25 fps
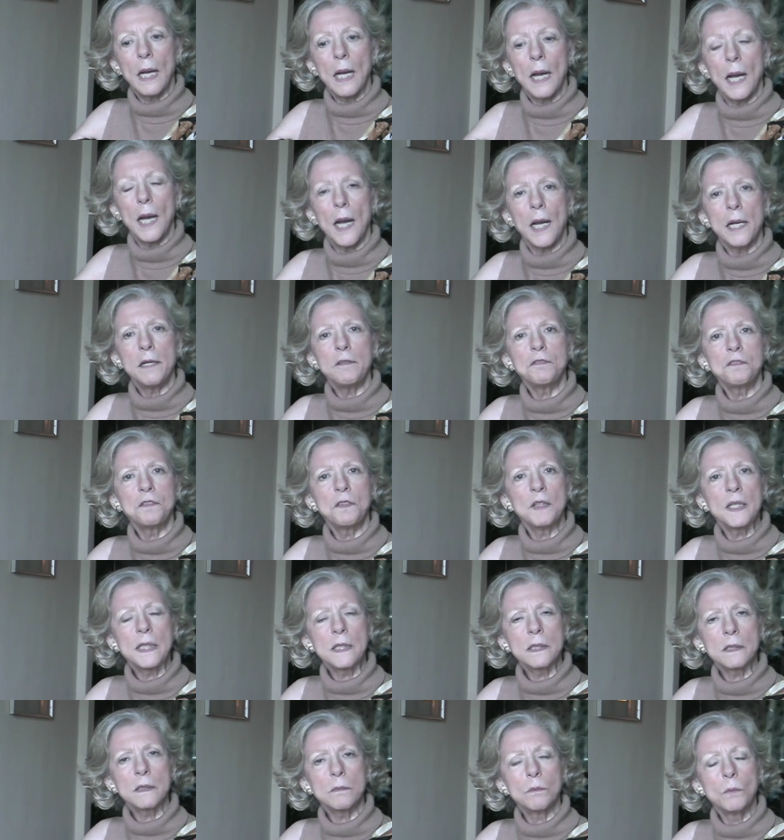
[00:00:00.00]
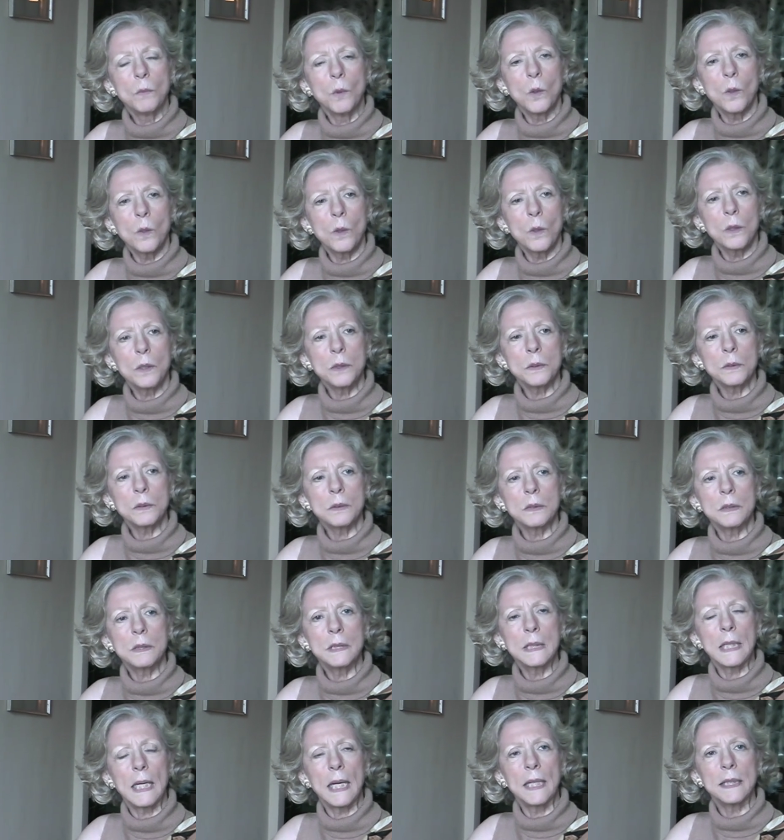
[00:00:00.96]
I felt more
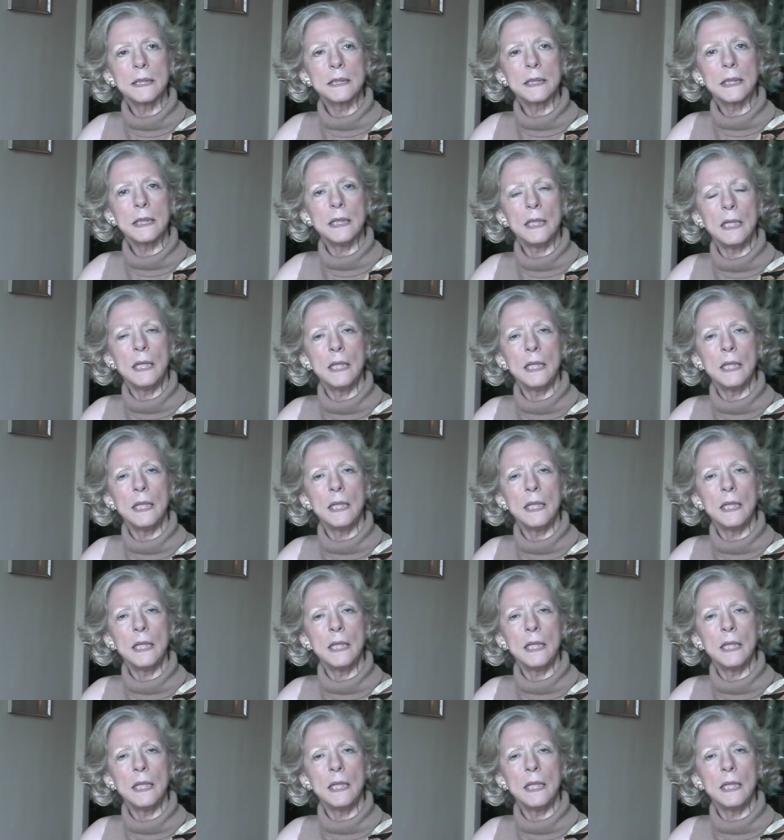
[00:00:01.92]
that